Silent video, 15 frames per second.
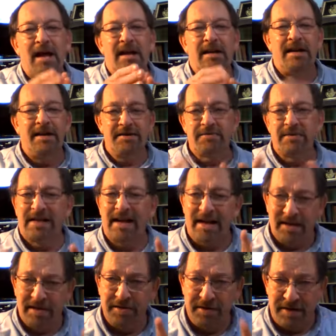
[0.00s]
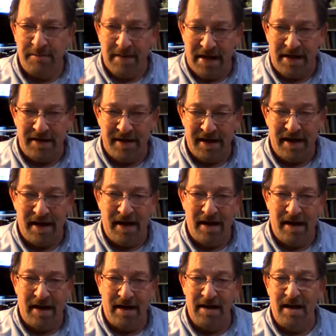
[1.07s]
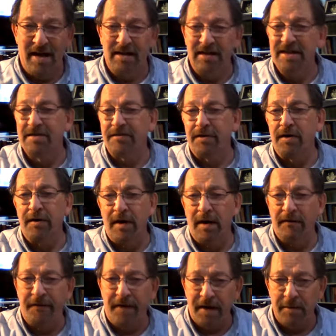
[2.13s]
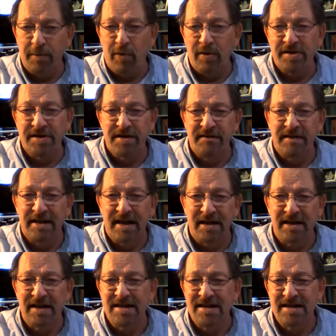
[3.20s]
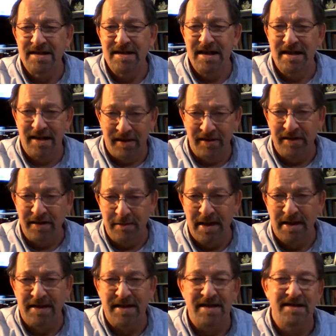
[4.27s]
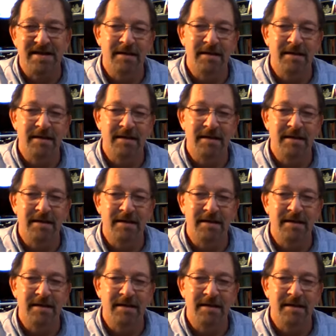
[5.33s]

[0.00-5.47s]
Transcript: Here's what that clearly meant, and at least for a fair portion of the delegates, it clearly meant this.